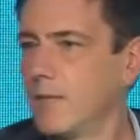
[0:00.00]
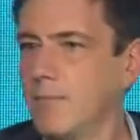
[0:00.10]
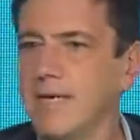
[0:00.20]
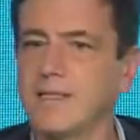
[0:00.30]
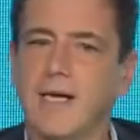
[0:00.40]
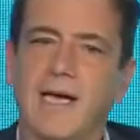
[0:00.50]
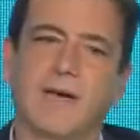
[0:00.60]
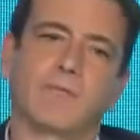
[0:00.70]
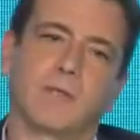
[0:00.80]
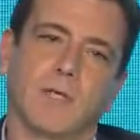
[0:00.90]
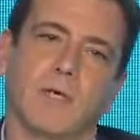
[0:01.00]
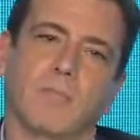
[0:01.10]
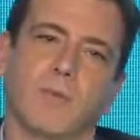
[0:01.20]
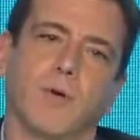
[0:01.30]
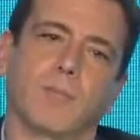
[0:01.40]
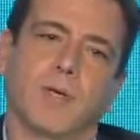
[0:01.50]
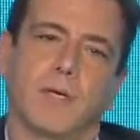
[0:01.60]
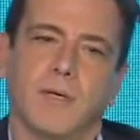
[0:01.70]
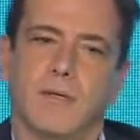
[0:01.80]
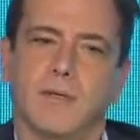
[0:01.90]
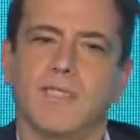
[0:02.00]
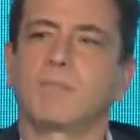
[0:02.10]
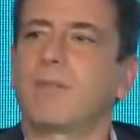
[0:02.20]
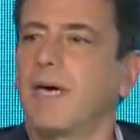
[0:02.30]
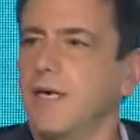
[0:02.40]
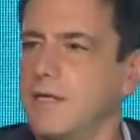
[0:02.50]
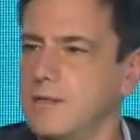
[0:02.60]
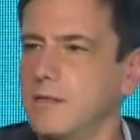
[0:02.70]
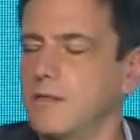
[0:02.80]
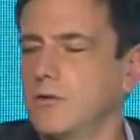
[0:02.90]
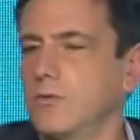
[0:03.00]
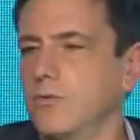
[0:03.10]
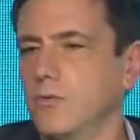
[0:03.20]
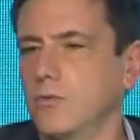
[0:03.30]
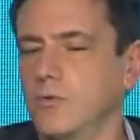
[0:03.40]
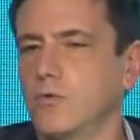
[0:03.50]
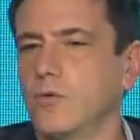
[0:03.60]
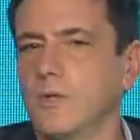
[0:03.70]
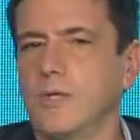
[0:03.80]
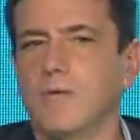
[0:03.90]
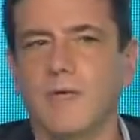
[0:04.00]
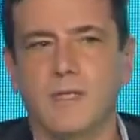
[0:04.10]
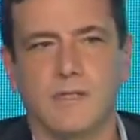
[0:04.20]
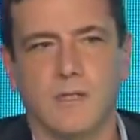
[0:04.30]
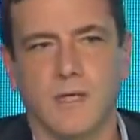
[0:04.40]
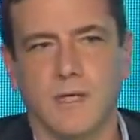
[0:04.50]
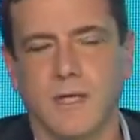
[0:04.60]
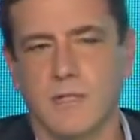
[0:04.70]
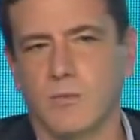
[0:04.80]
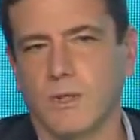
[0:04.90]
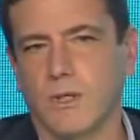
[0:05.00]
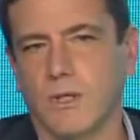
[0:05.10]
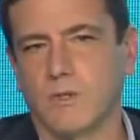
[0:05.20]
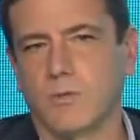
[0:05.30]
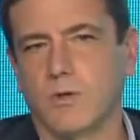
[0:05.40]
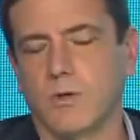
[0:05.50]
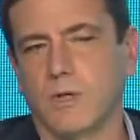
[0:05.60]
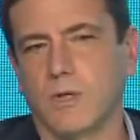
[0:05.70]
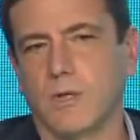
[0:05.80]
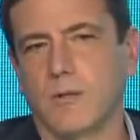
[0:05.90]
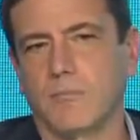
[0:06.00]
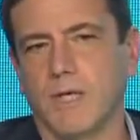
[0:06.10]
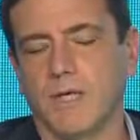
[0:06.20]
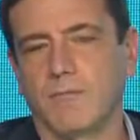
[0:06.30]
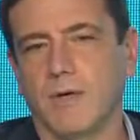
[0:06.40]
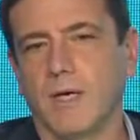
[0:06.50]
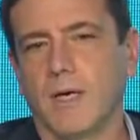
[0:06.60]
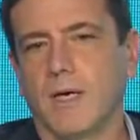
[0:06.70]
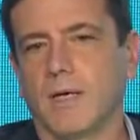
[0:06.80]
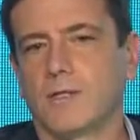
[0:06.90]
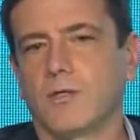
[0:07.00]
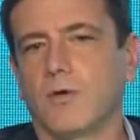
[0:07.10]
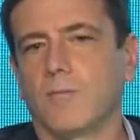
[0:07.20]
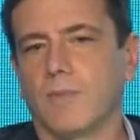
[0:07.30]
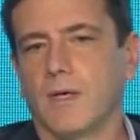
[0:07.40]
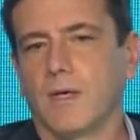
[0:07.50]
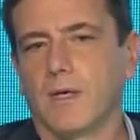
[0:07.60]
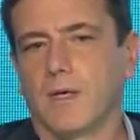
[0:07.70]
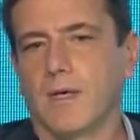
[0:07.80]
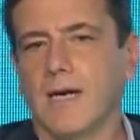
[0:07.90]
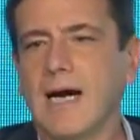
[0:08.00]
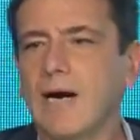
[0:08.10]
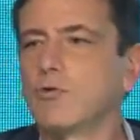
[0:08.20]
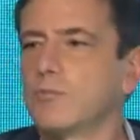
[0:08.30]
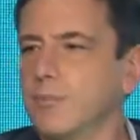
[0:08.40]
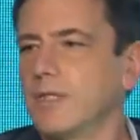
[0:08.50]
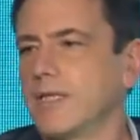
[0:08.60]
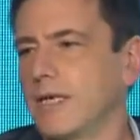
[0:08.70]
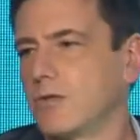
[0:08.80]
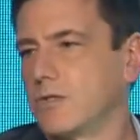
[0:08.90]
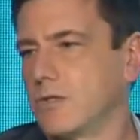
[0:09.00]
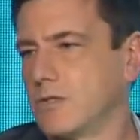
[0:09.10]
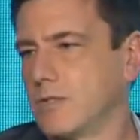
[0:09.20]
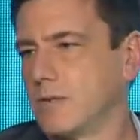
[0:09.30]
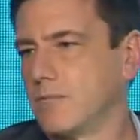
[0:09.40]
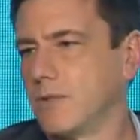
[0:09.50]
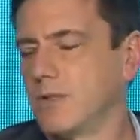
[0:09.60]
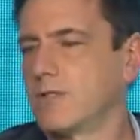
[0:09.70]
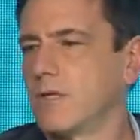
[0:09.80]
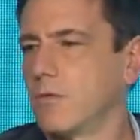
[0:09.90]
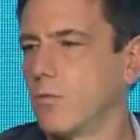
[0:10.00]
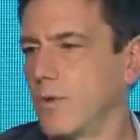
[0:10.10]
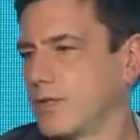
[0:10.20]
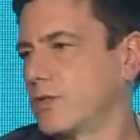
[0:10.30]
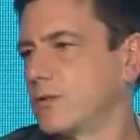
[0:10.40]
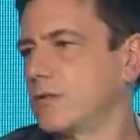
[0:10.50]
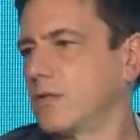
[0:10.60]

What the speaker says: but have the proper space to increase as we all believe. So how to build an ecosystem is the question.